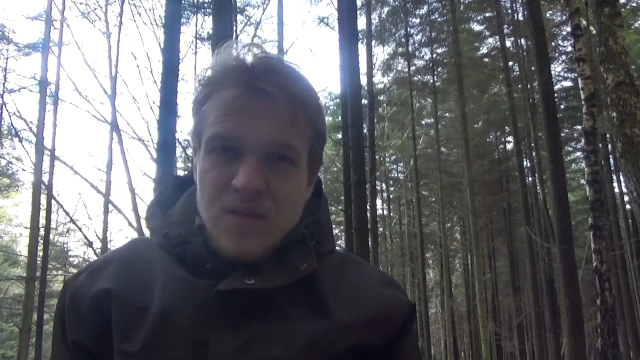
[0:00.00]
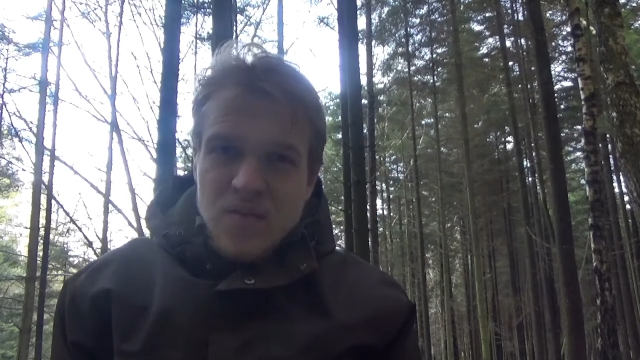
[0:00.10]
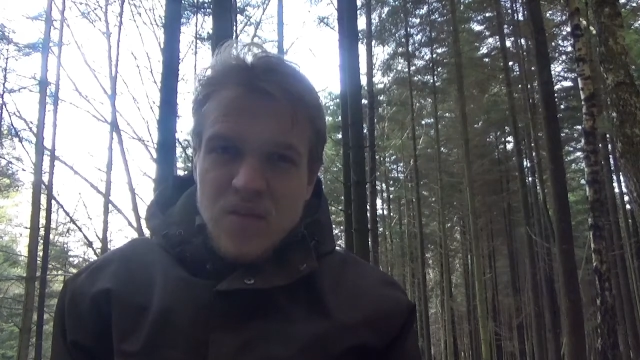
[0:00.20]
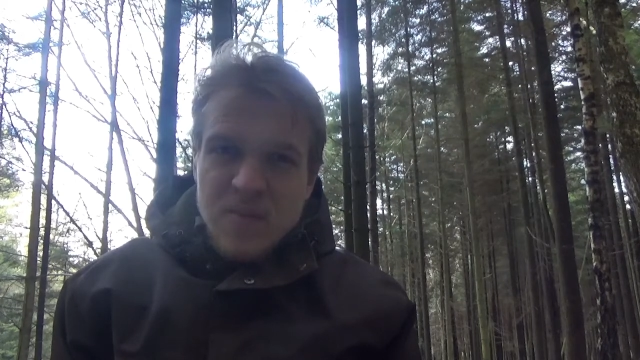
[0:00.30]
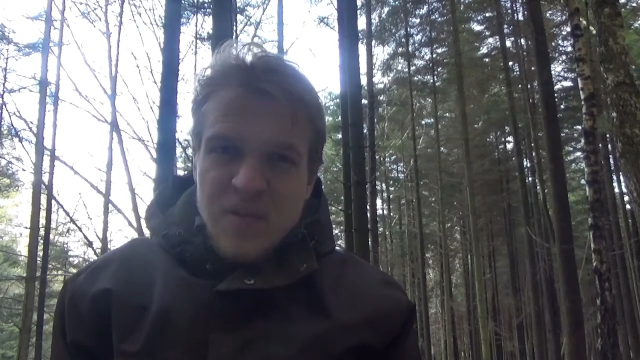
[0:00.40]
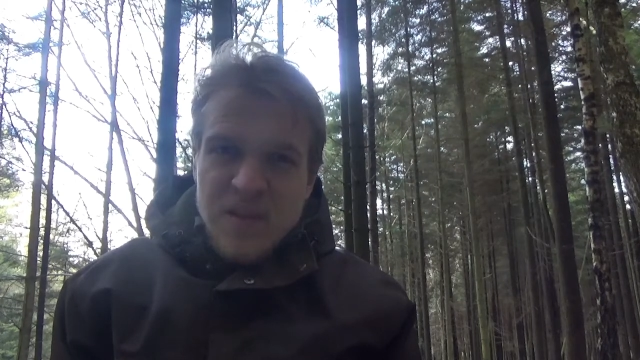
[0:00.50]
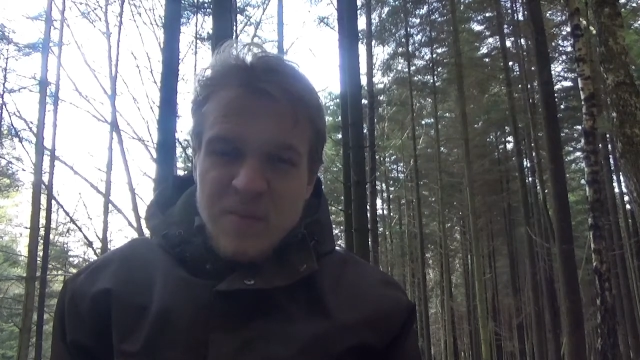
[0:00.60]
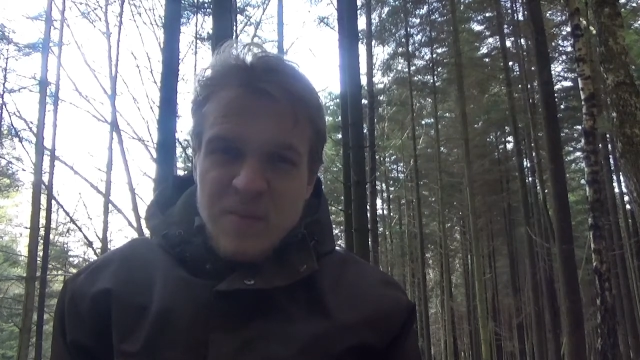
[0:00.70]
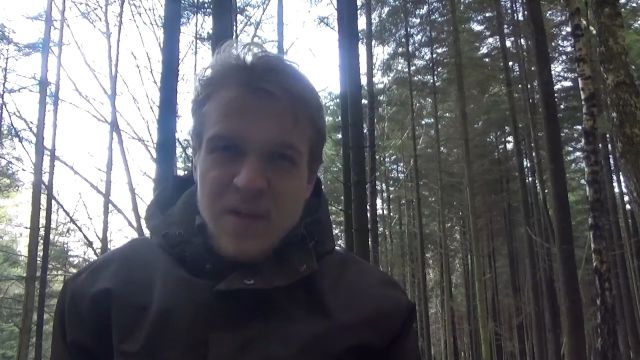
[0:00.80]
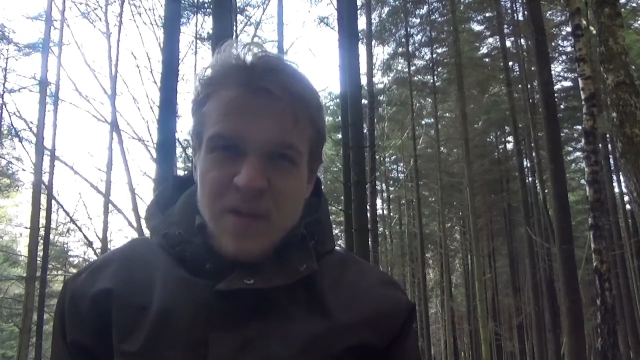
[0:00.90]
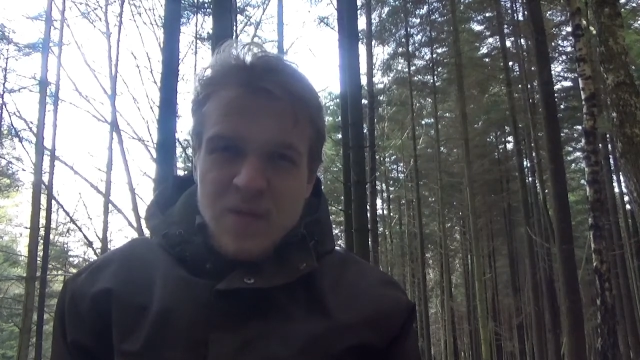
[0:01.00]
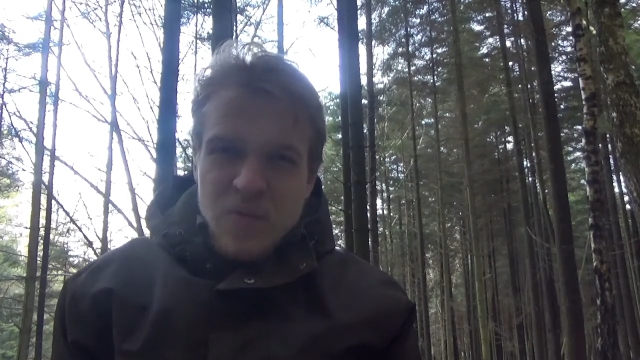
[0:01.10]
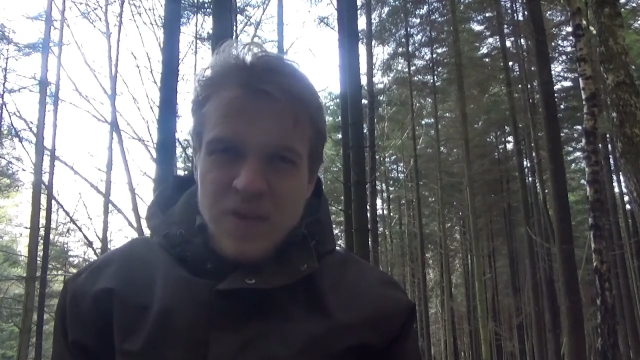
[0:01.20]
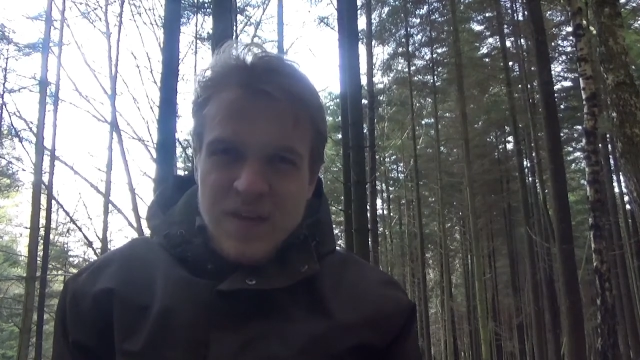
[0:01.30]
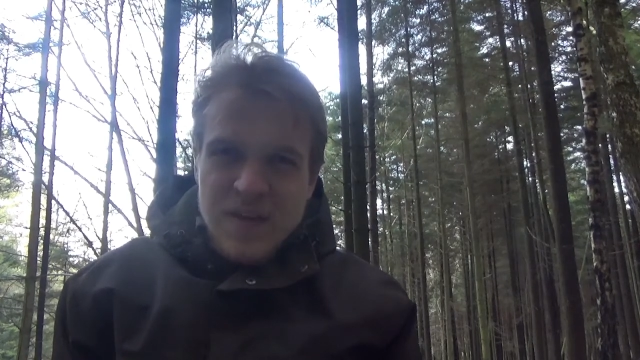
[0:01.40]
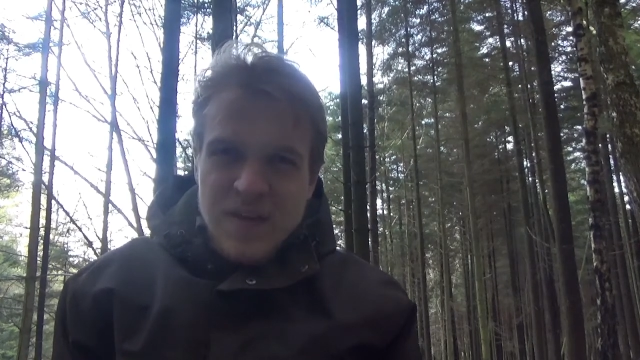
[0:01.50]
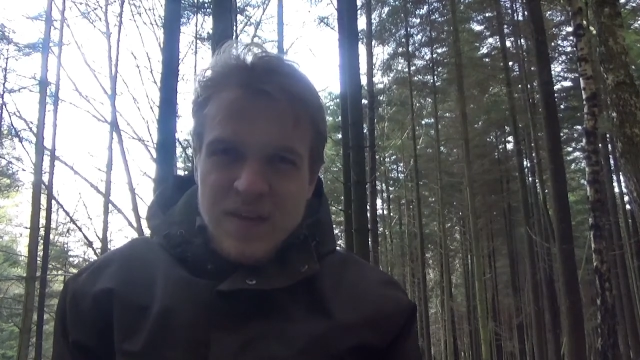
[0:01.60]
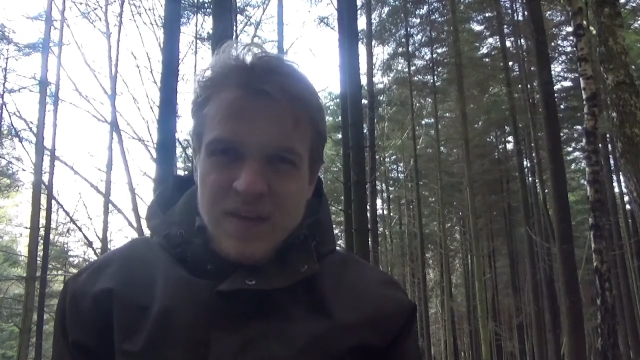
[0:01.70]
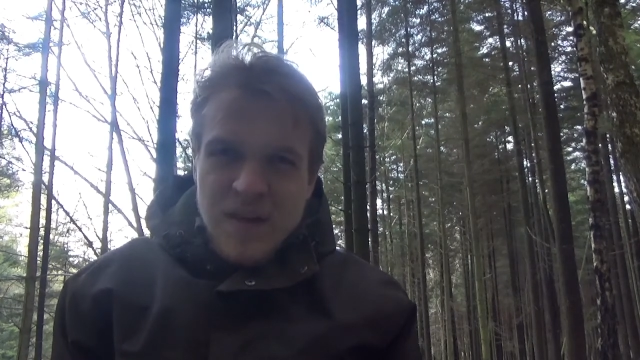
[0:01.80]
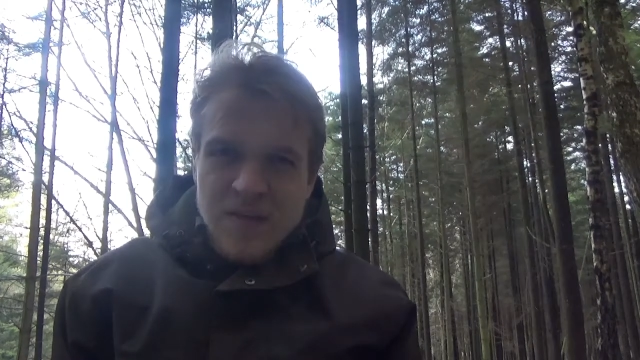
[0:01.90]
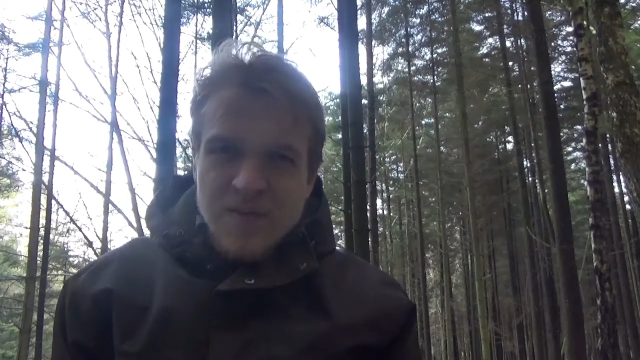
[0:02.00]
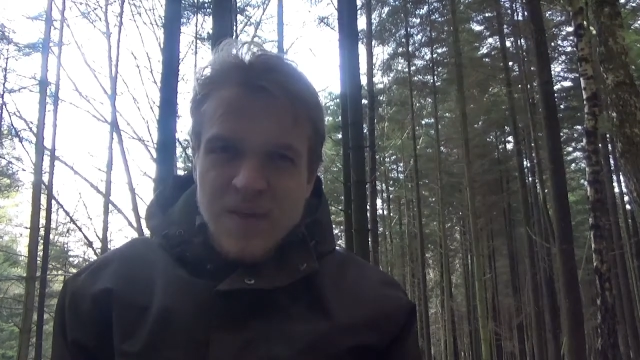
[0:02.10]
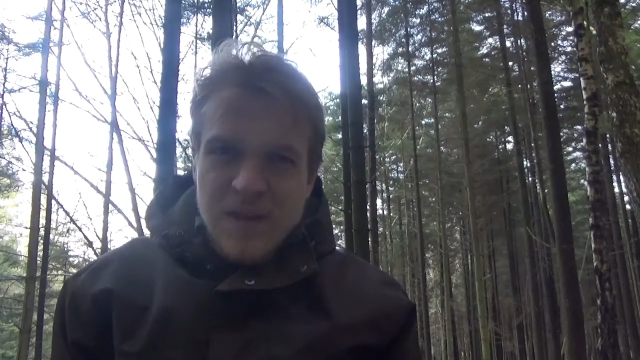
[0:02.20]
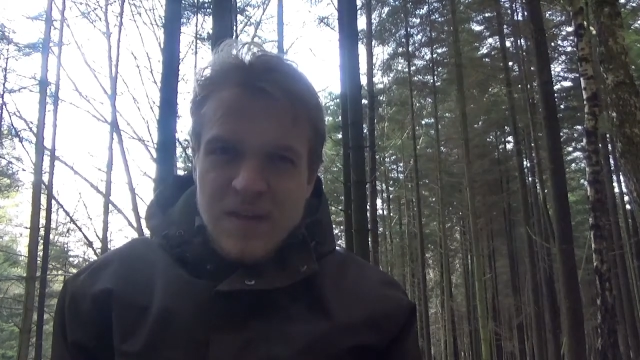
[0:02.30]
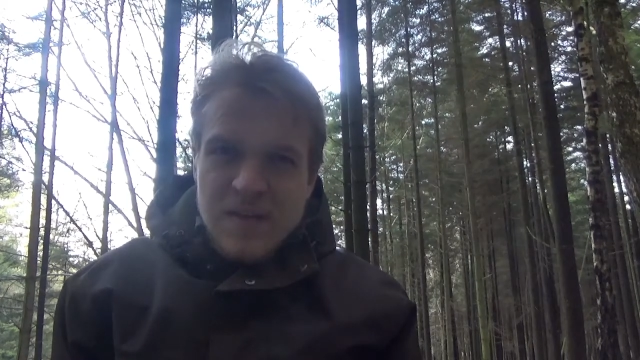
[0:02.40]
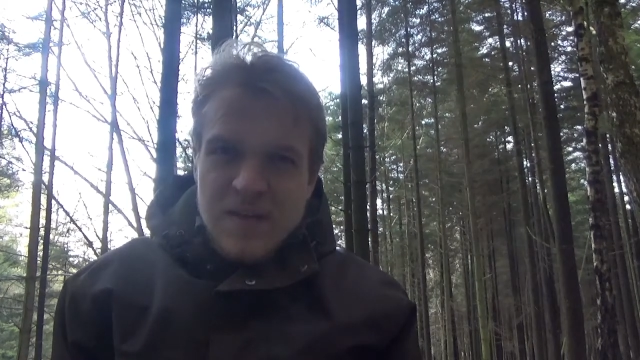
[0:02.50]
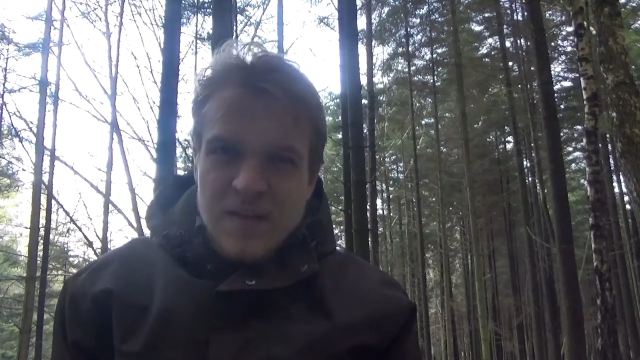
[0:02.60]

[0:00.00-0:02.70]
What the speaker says: You are becoming weak and frail,